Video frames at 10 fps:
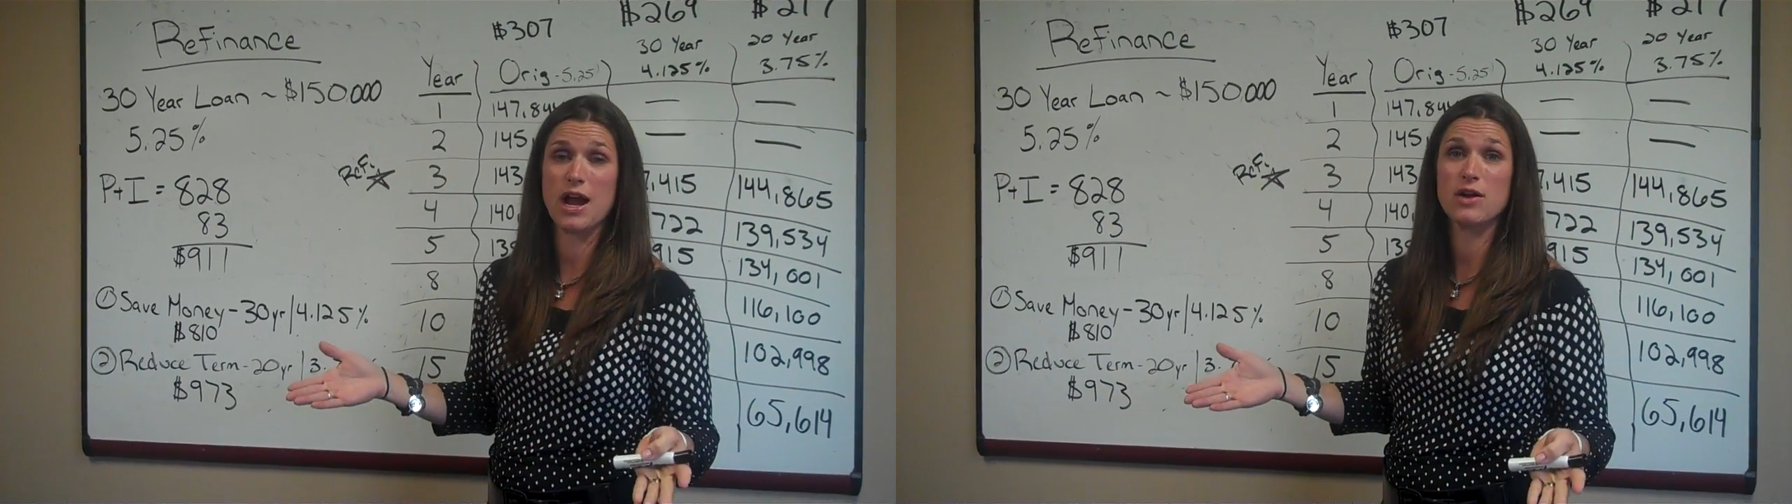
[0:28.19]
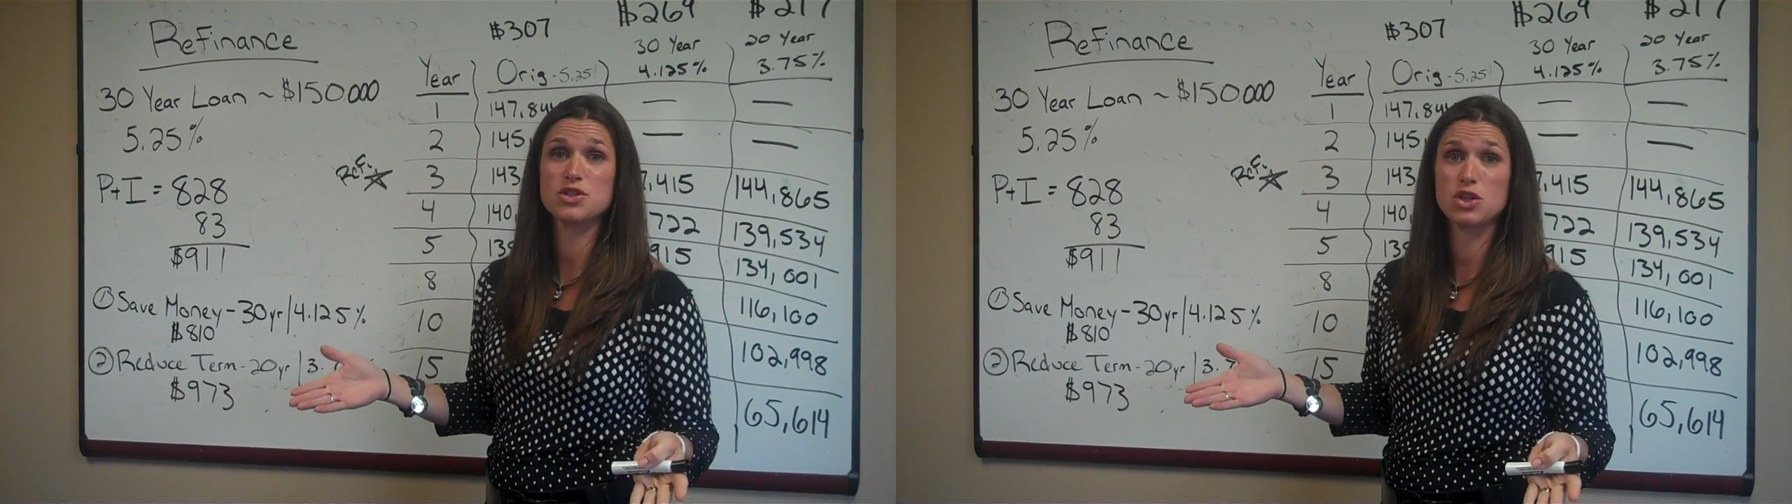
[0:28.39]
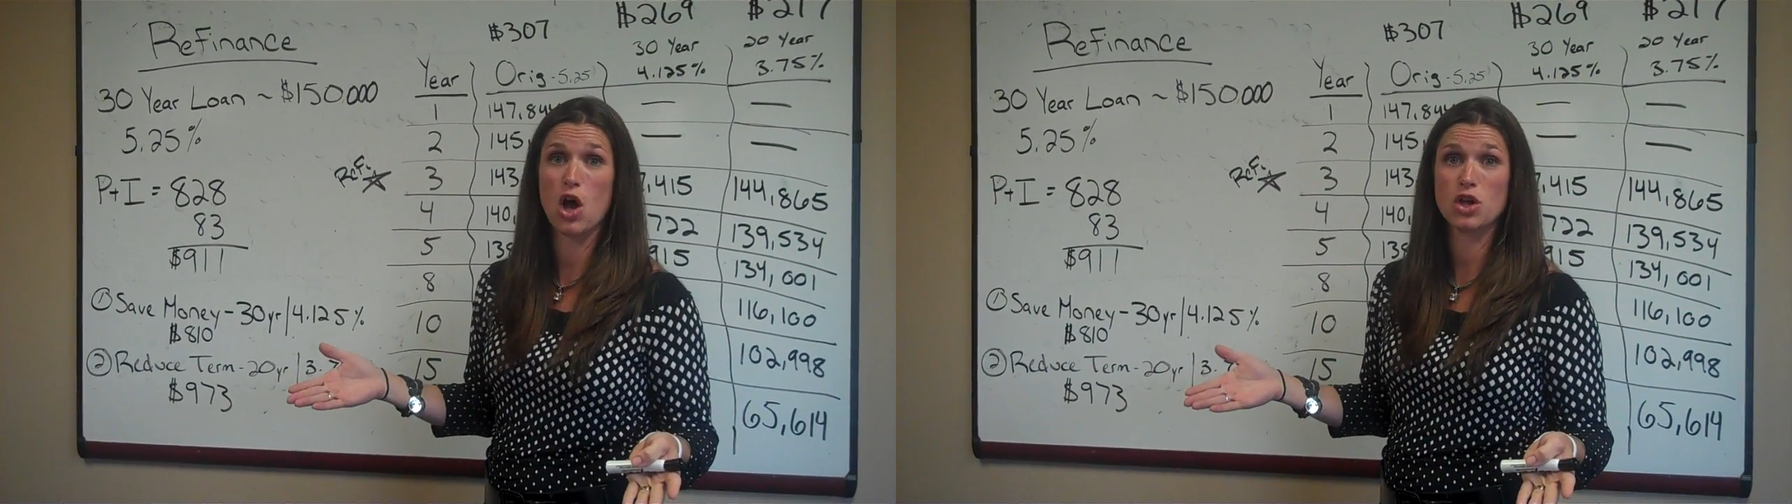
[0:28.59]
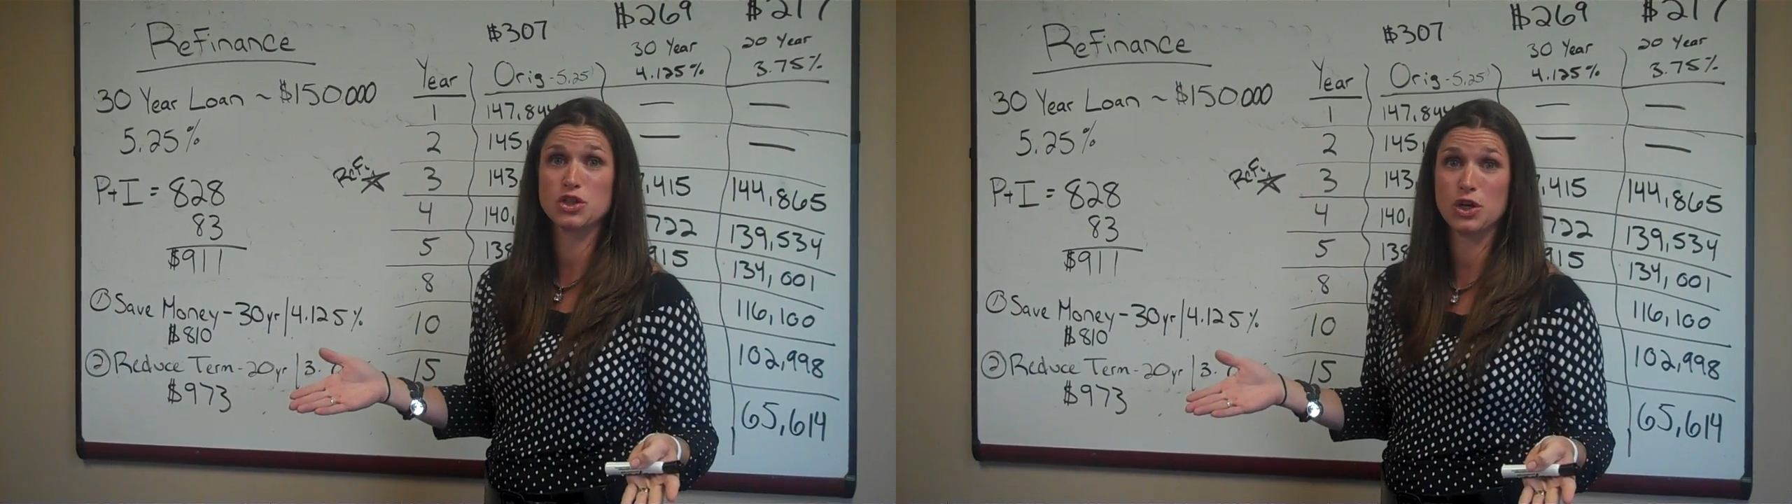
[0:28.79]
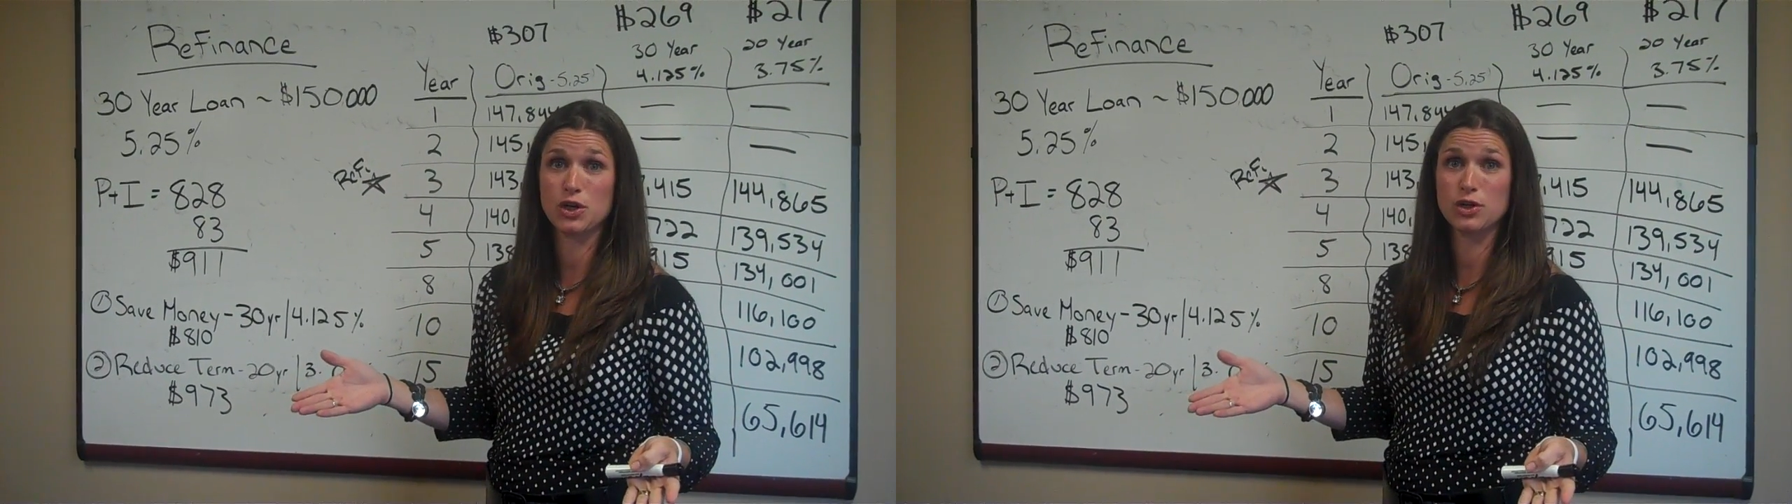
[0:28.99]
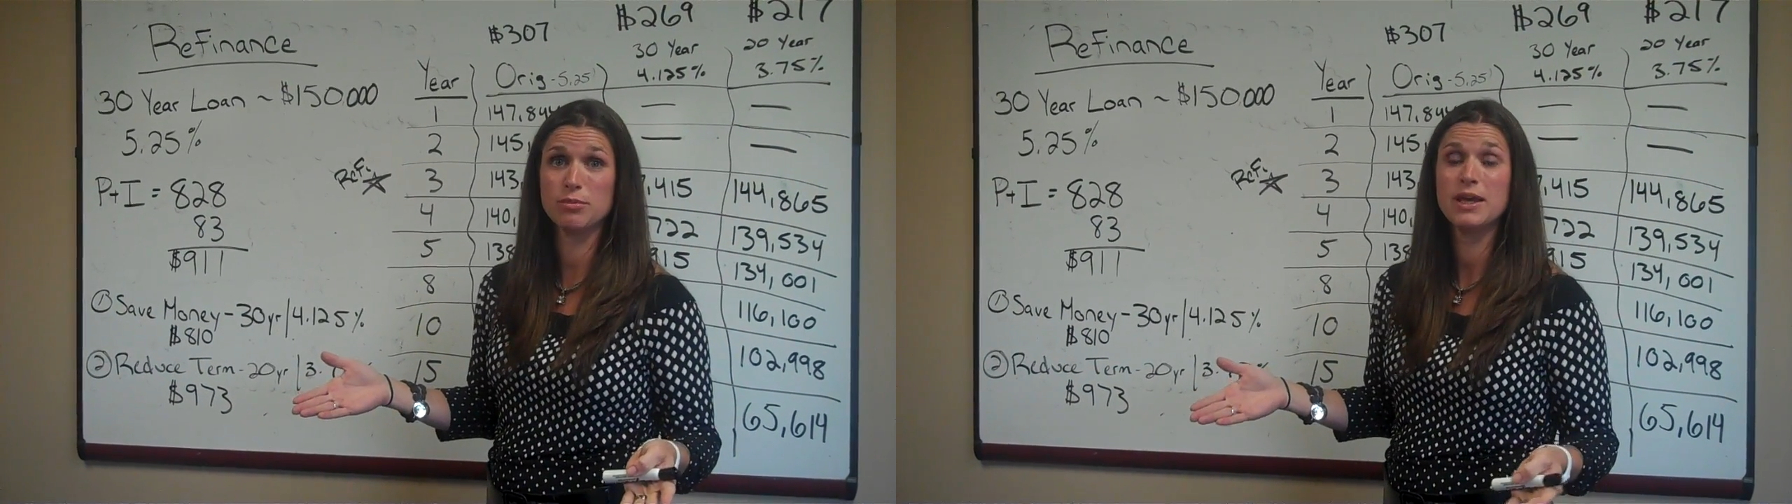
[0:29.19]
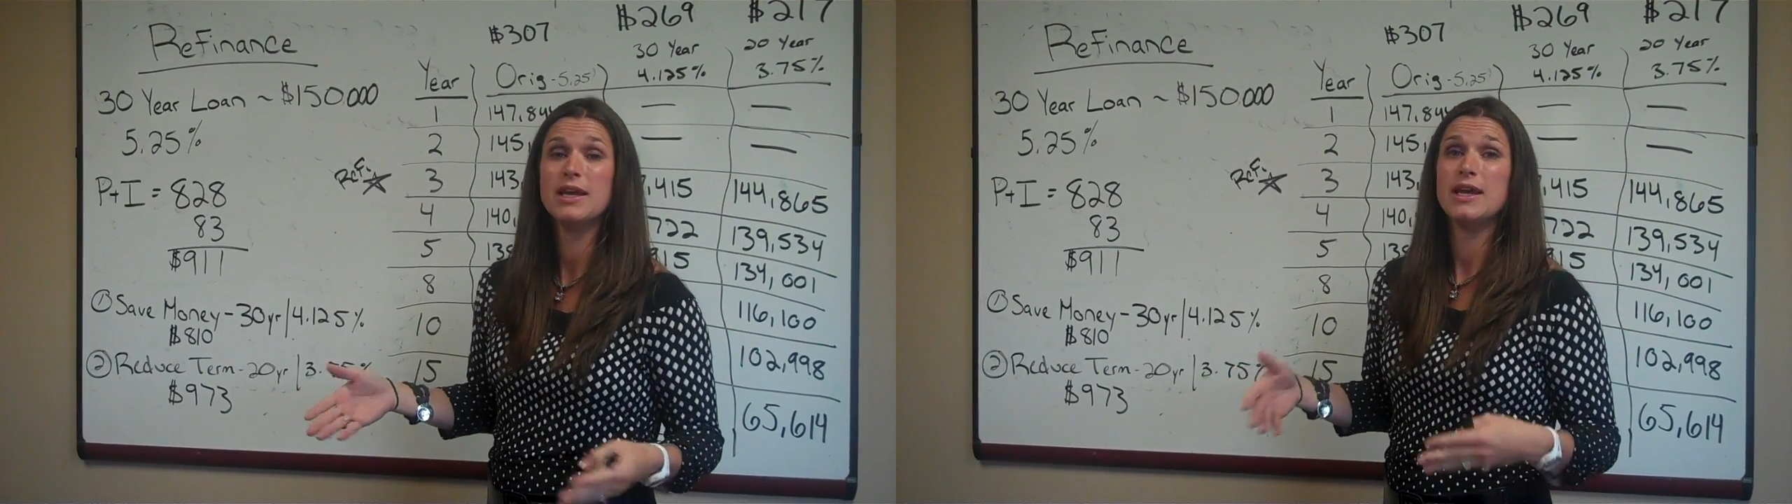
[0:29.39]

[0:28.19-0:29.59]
house long term,